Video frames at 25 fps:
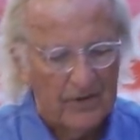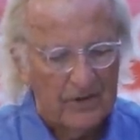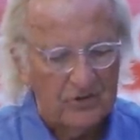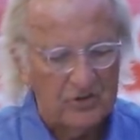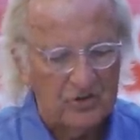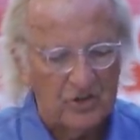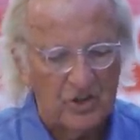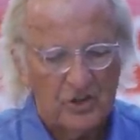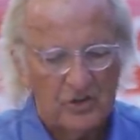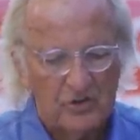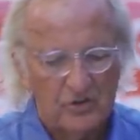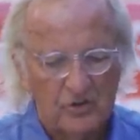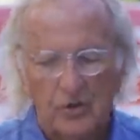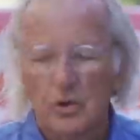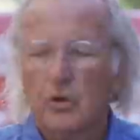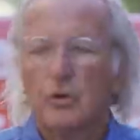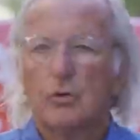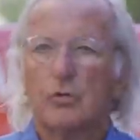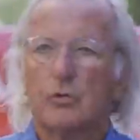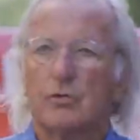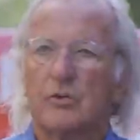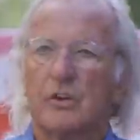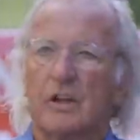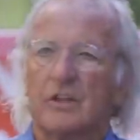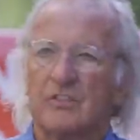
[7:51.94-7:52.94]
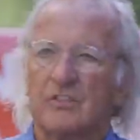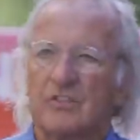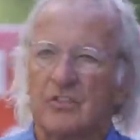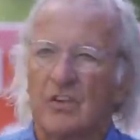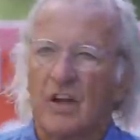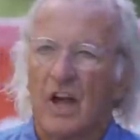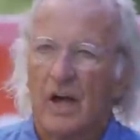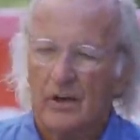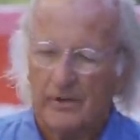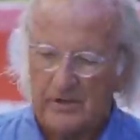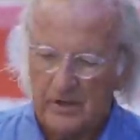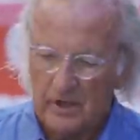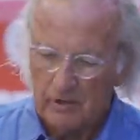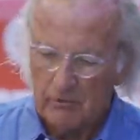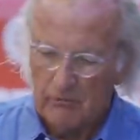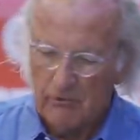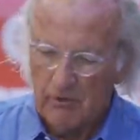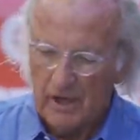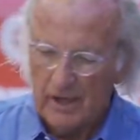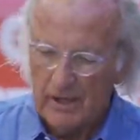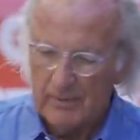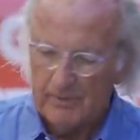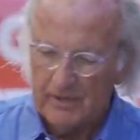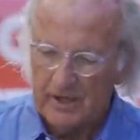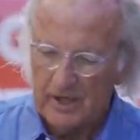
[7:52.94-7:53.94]
she knew that Saudi
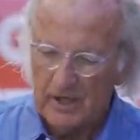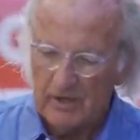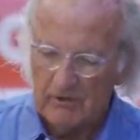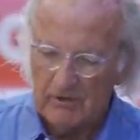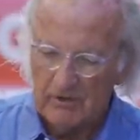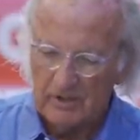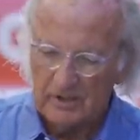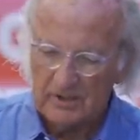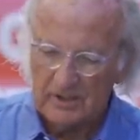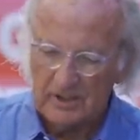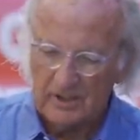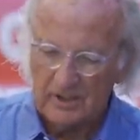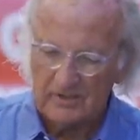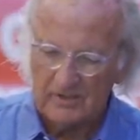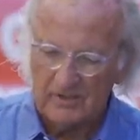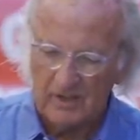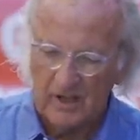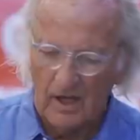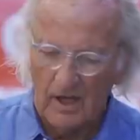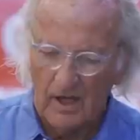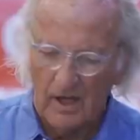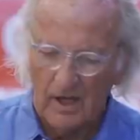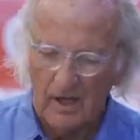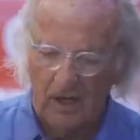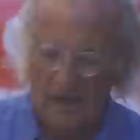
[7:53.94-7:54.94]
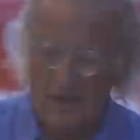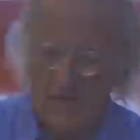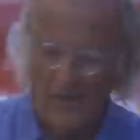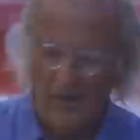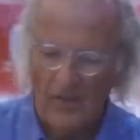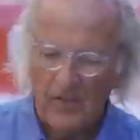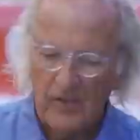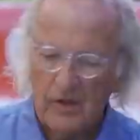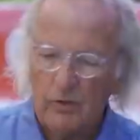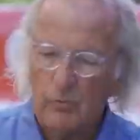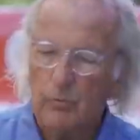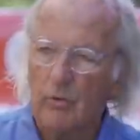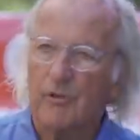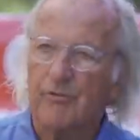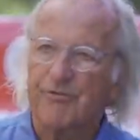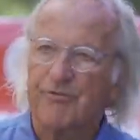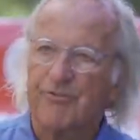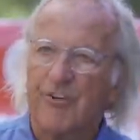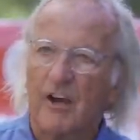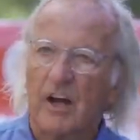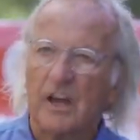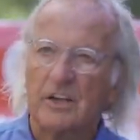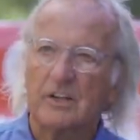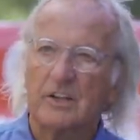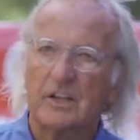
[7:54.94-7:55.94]
Arabia and Qatar were
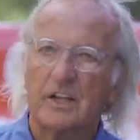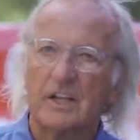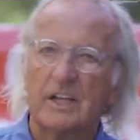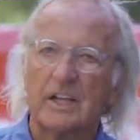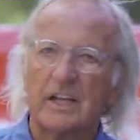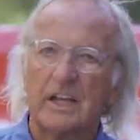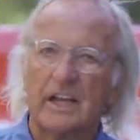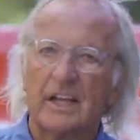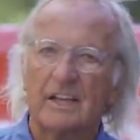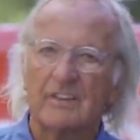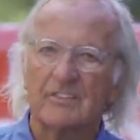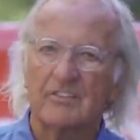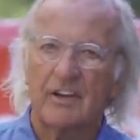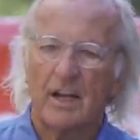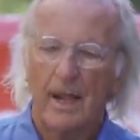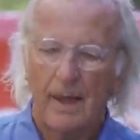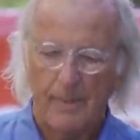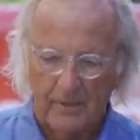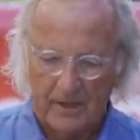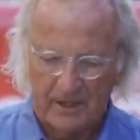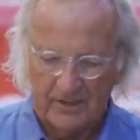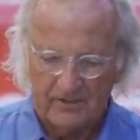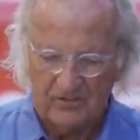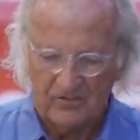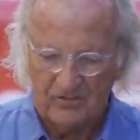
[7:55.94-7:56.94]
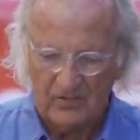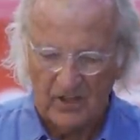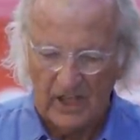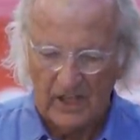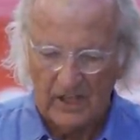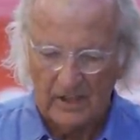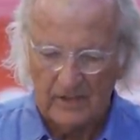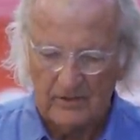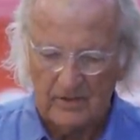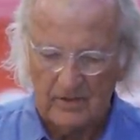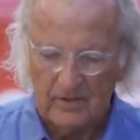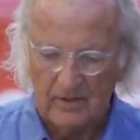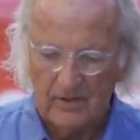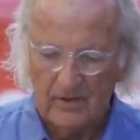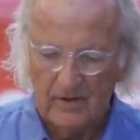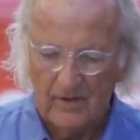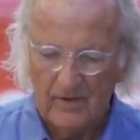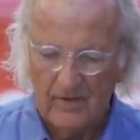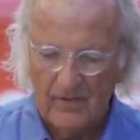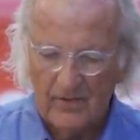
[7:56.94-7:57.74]
funding Islamic State.